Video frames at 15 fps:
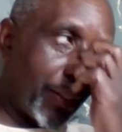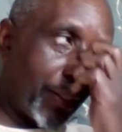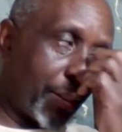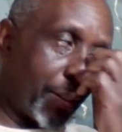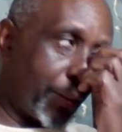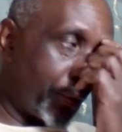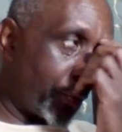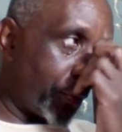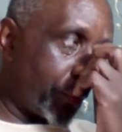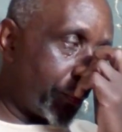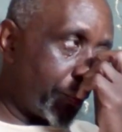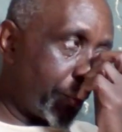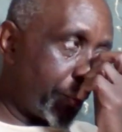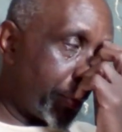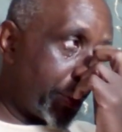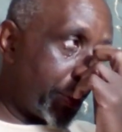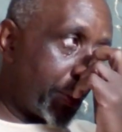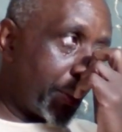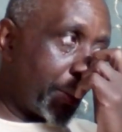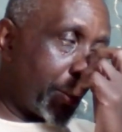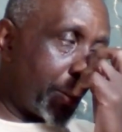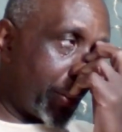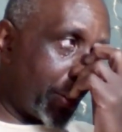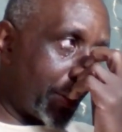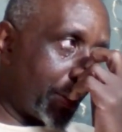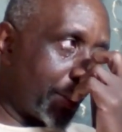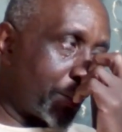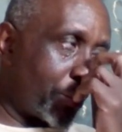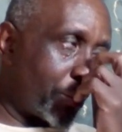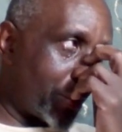you know, it's not
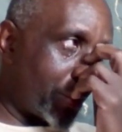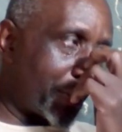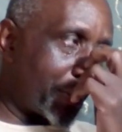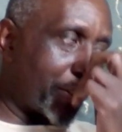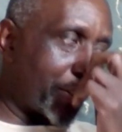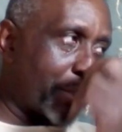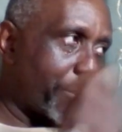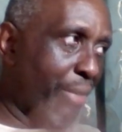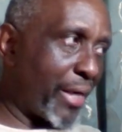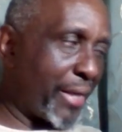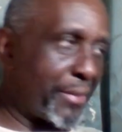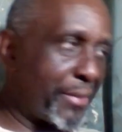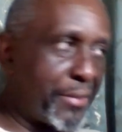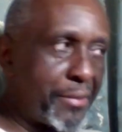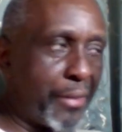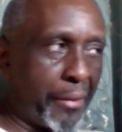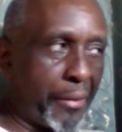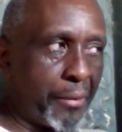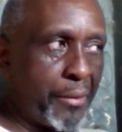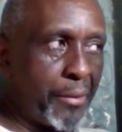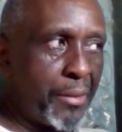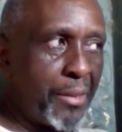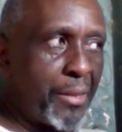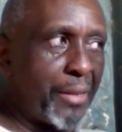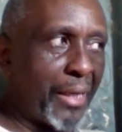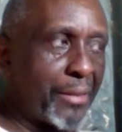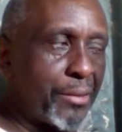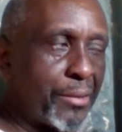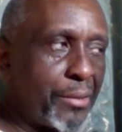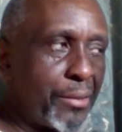a generalized thing that
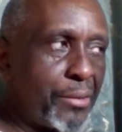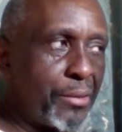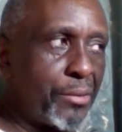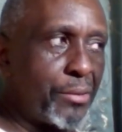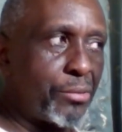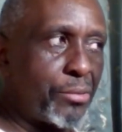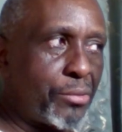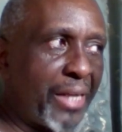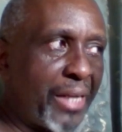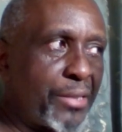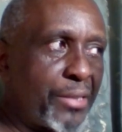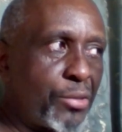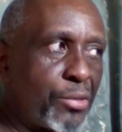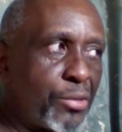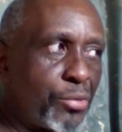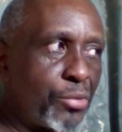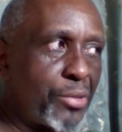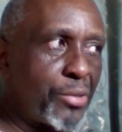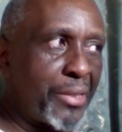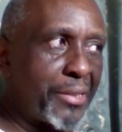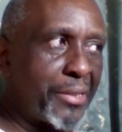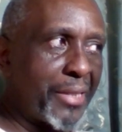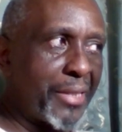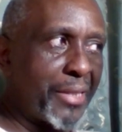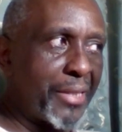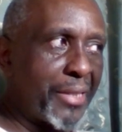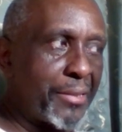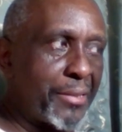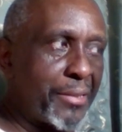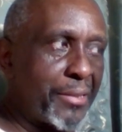tries to suggest that there are
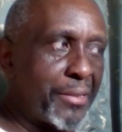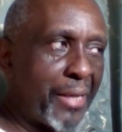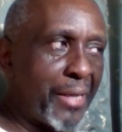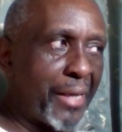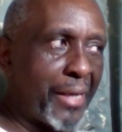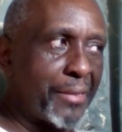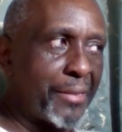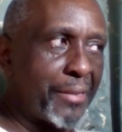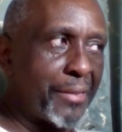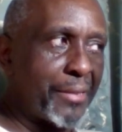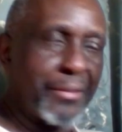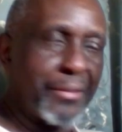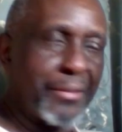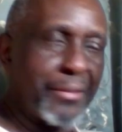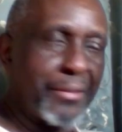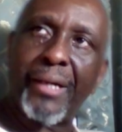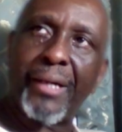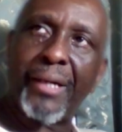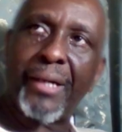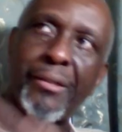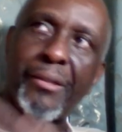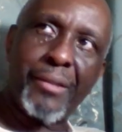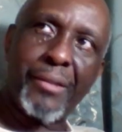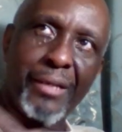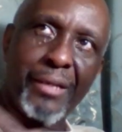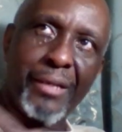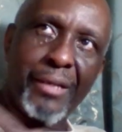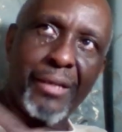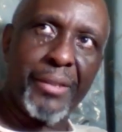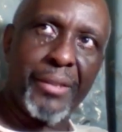customers placing orders. There's nothing
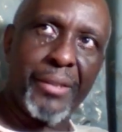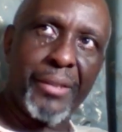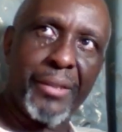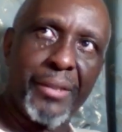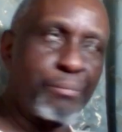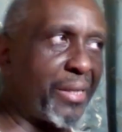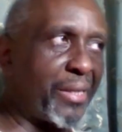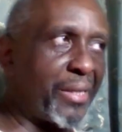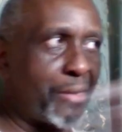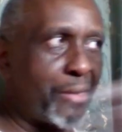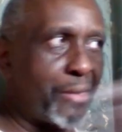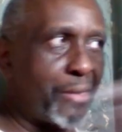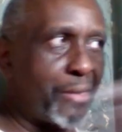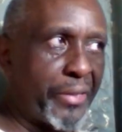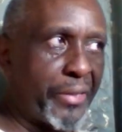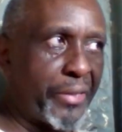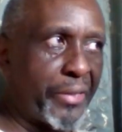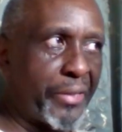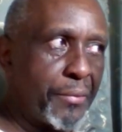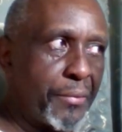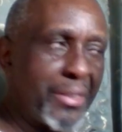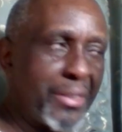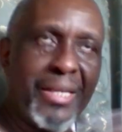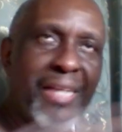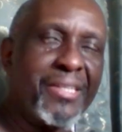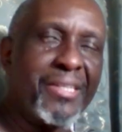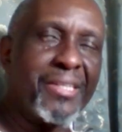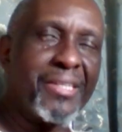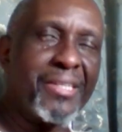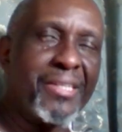unique in customers placing orders.
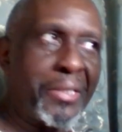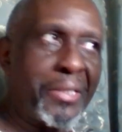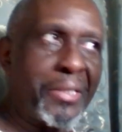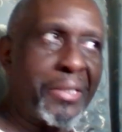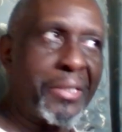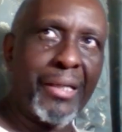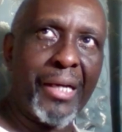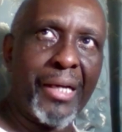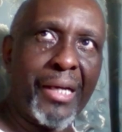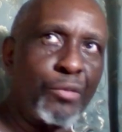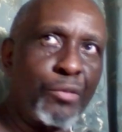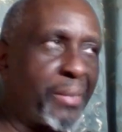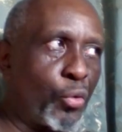That's not what it is.